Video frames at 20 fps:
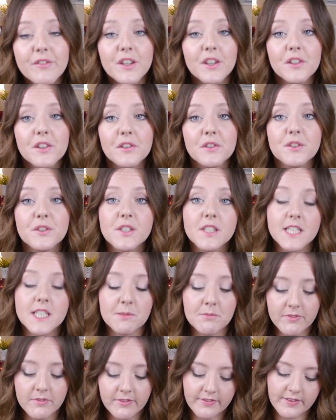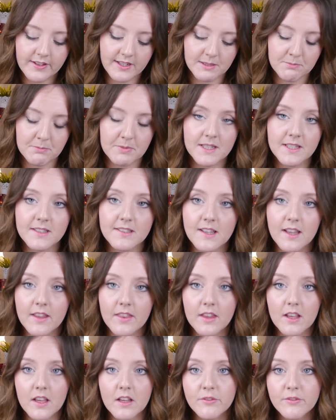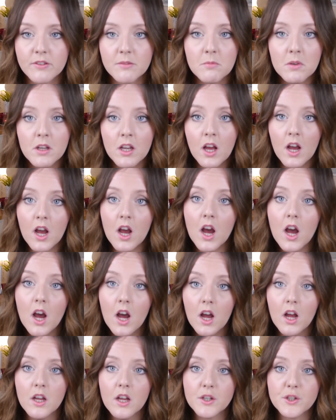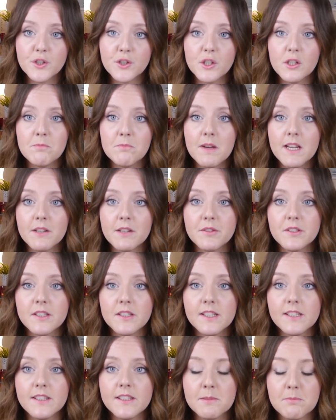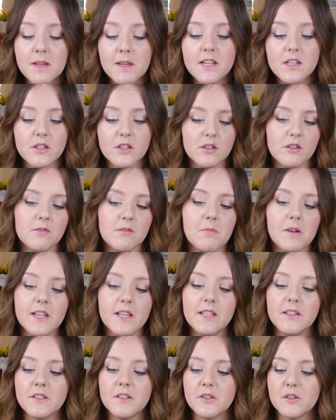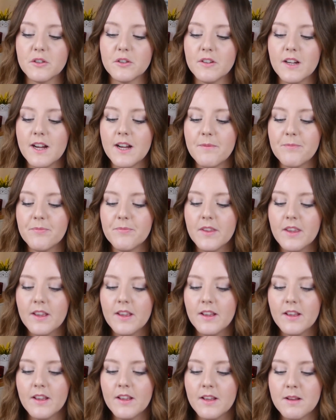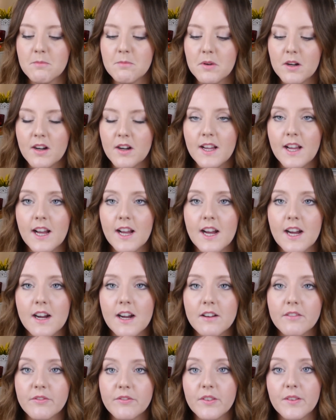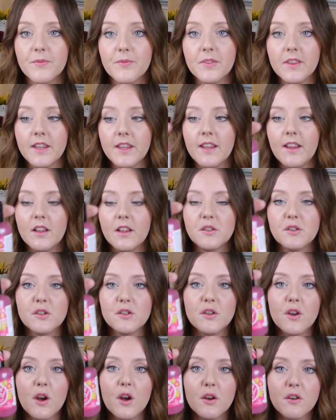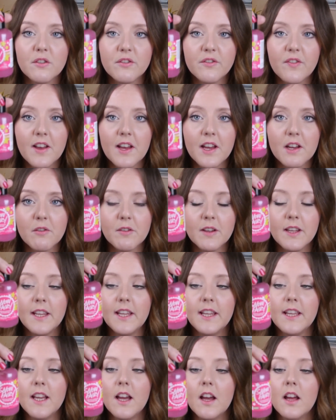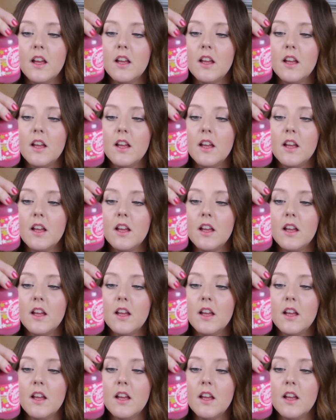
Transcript: used some of these bits and they're from Lush. You may have seen this picture on my Instagram, but I have the Snow Fairy